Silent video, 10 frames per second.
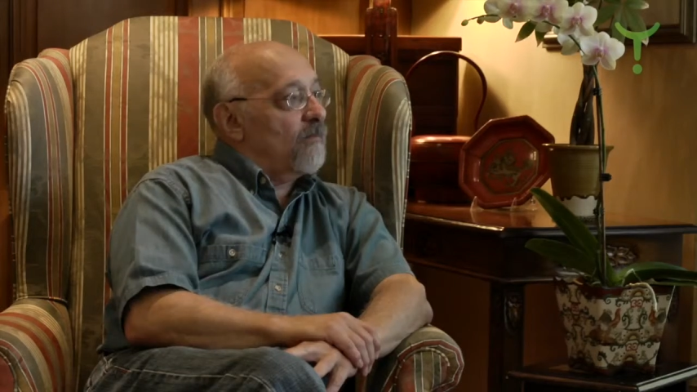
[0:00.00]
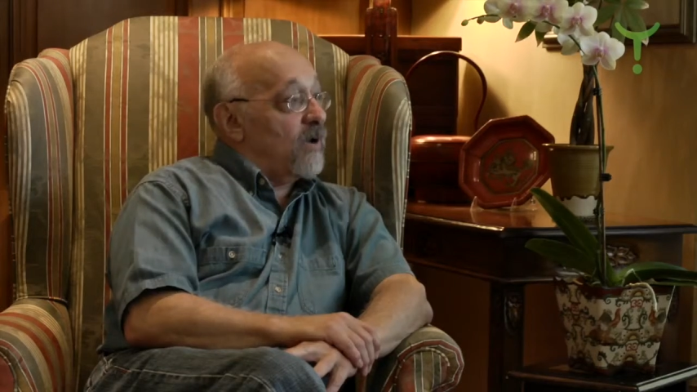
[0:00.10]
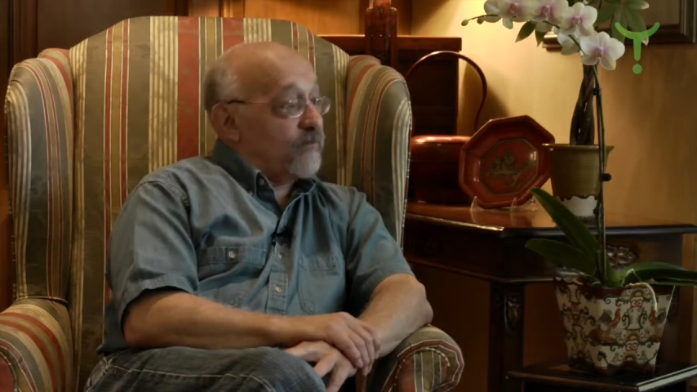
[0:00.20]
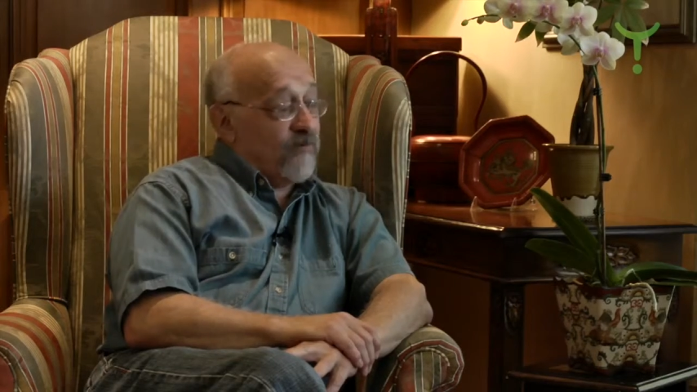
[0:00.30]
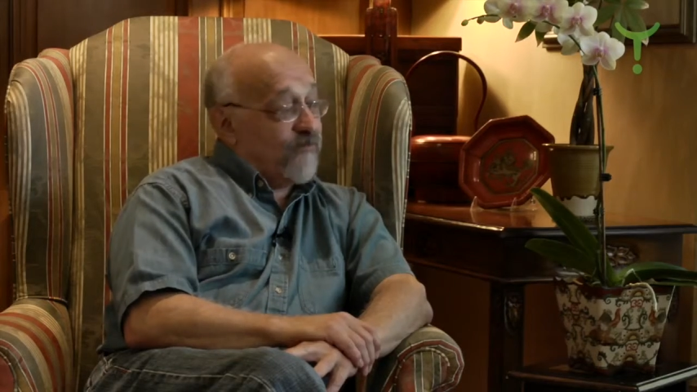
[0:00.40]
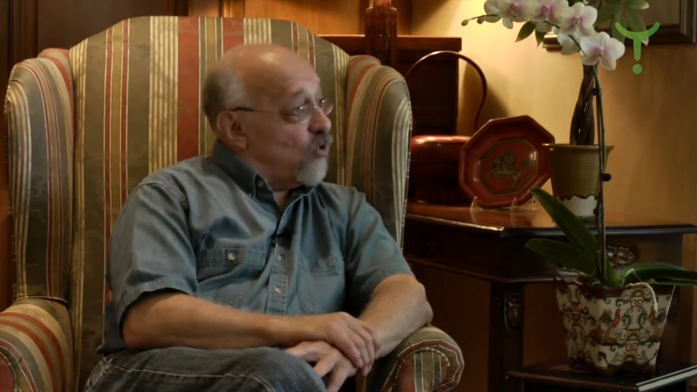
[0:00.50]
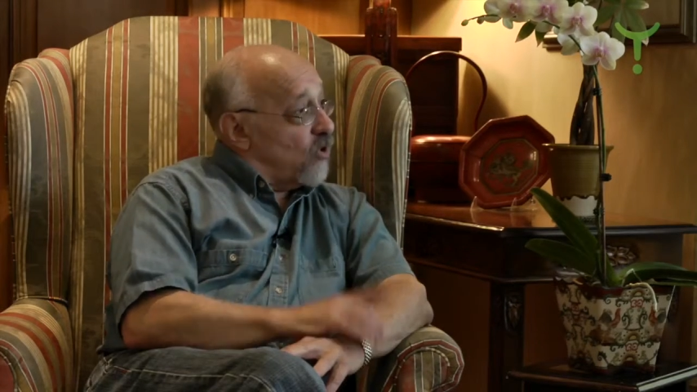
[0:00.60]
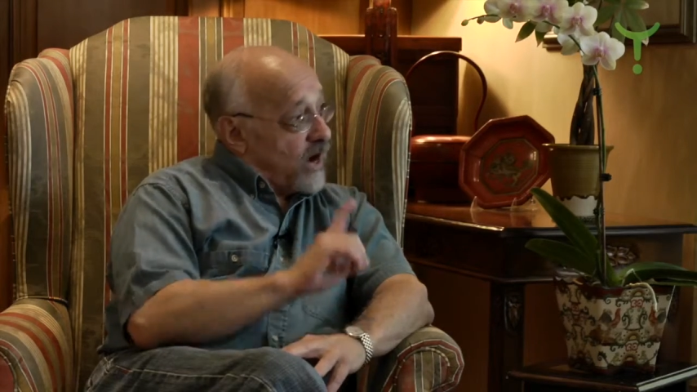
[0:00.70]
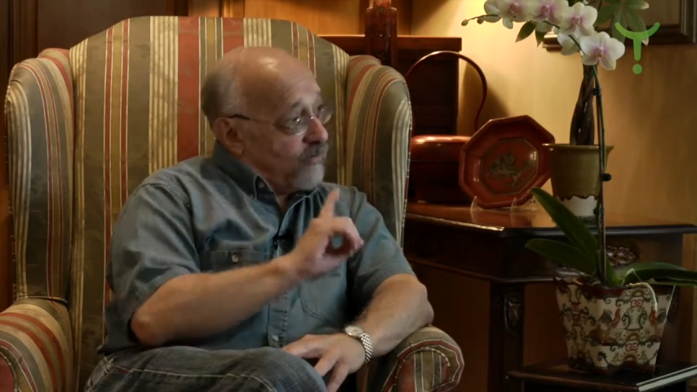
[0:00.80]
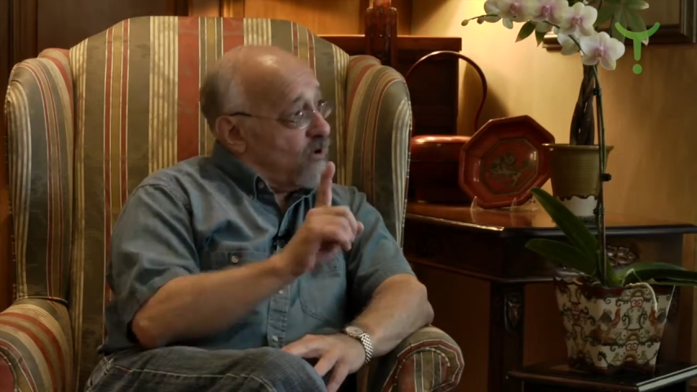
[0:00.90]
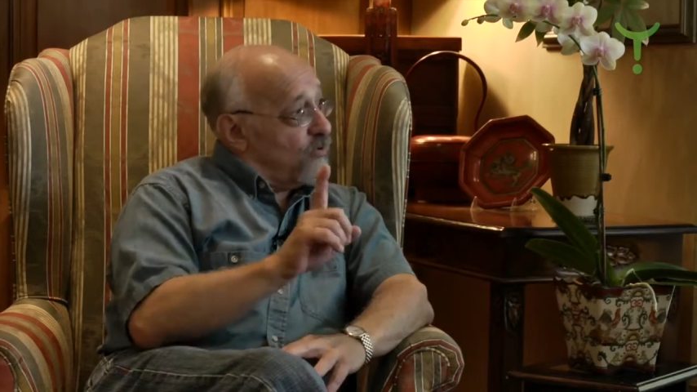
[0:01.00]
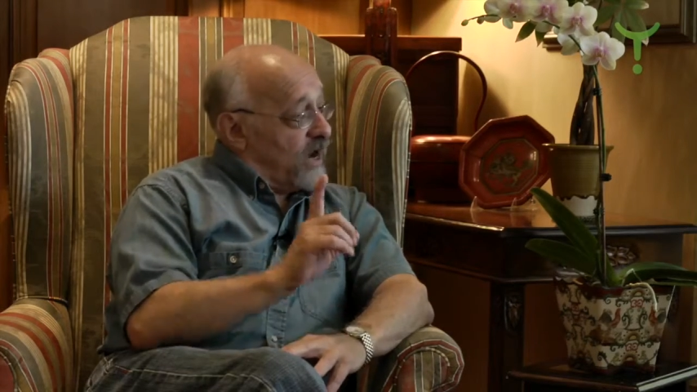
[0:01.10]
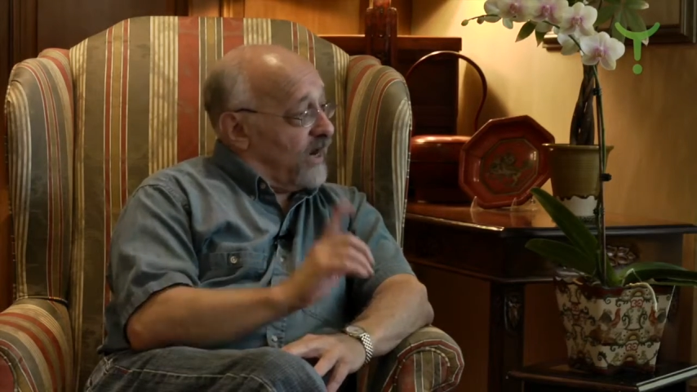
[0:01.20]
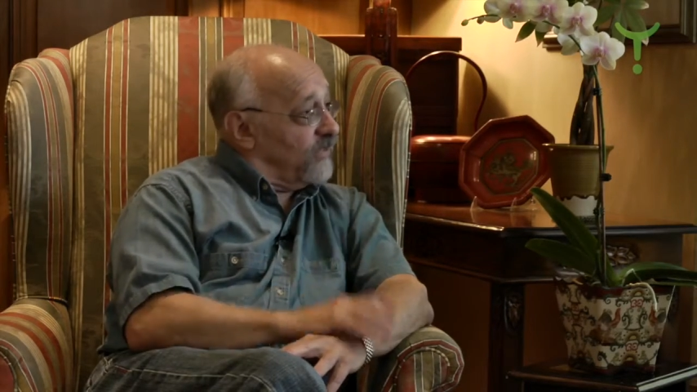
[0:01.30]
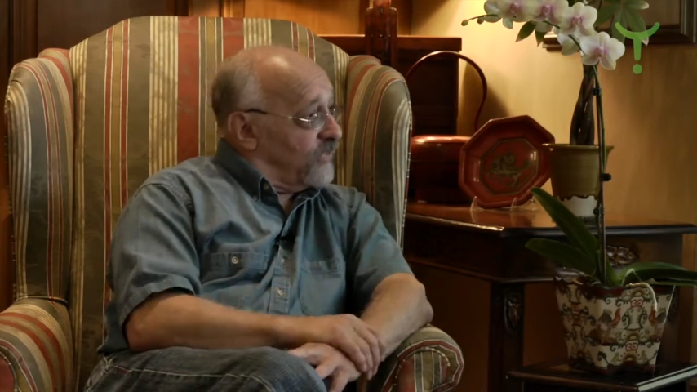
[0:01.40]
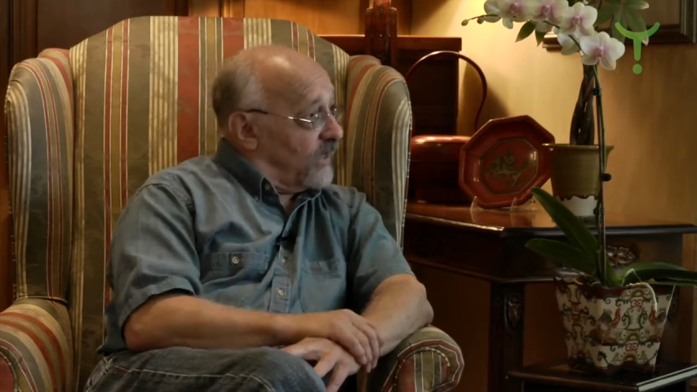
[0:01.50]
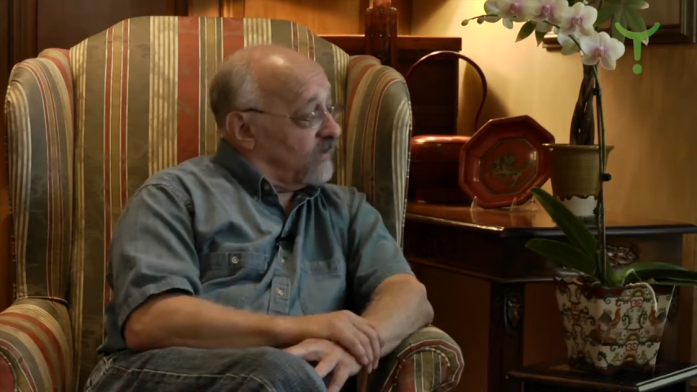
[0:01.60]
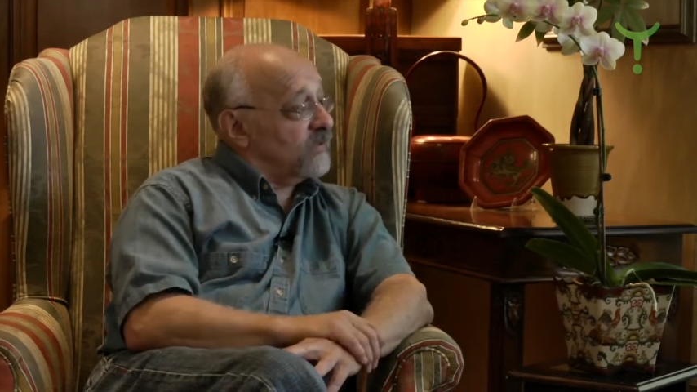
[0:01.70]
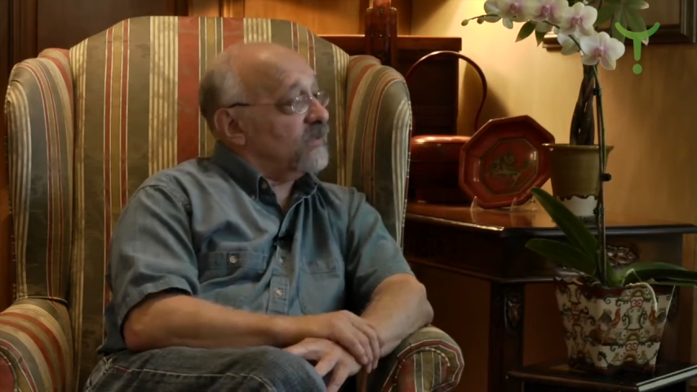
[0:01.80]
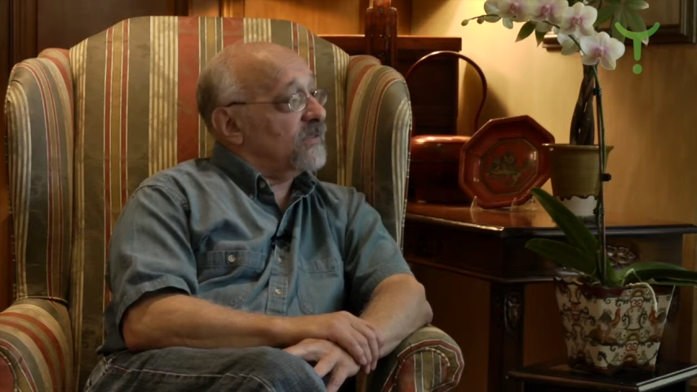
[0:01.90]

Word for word: But before I wrote anything,